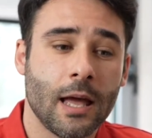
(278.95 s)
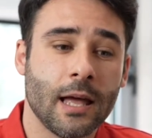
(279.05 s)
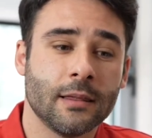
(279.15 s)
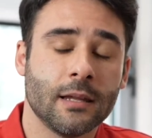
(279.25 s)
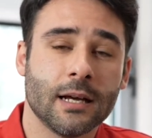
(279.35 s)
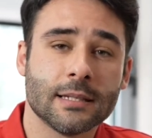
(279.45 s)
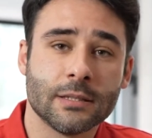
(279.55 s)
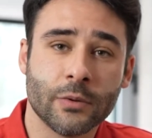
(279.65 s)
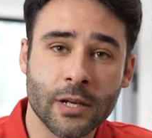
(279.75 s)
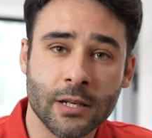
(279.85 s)
And as
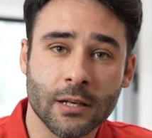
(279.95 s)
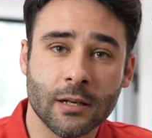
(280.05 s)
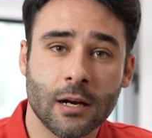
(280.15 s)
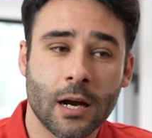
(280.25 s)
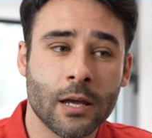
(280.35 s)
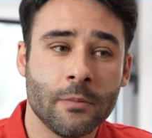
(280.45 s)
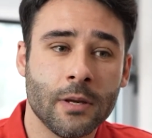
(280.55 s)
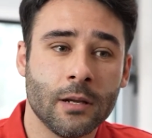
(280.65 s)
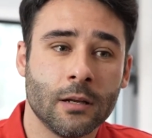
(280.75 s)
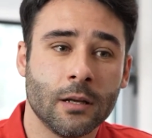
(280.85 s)
training, I
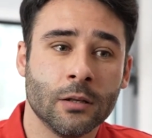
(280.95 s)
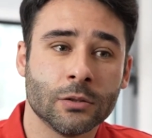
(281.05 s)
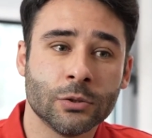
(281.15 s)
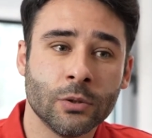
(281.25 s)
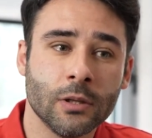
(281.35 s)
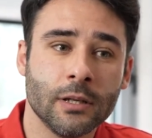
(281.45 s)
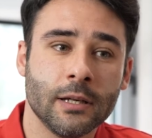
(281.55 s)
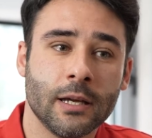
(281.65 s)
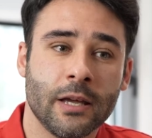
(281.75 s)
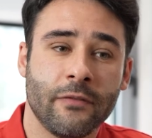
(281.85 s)
mean not only
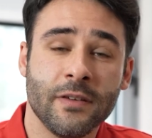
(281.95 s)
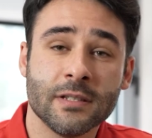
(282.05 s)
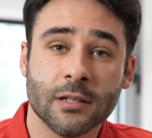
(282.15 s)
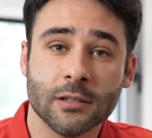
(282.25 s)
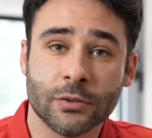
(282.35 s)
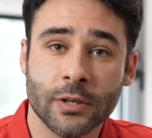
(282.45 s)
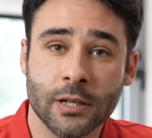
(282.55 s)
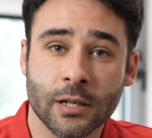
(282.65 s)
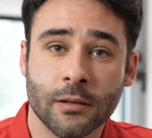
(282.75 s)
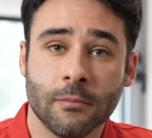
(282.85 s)
a physical
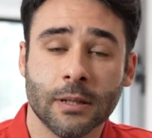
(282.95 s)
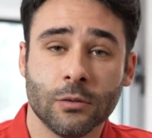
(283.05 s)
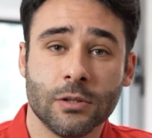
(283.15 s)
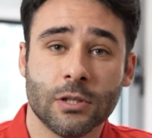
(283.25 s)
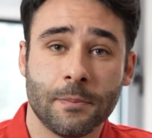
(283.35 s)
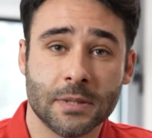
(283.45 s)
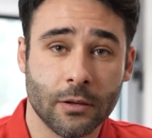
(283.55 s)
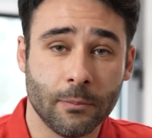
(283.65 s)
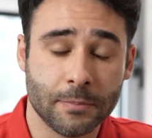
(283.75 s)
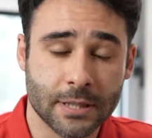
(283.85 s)
training, but also a
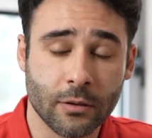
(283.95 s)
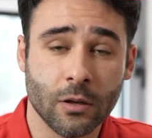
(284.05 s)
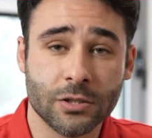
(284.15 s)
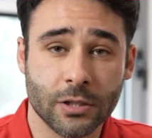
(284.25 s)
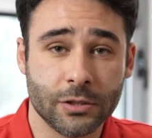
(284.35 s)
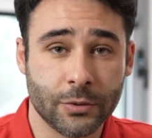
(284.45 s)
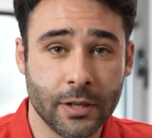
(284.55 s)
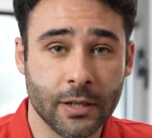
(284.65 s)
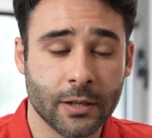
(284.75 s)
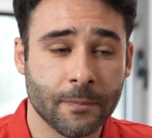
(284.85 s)
psychological
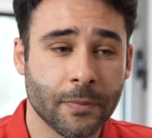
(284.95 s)
training.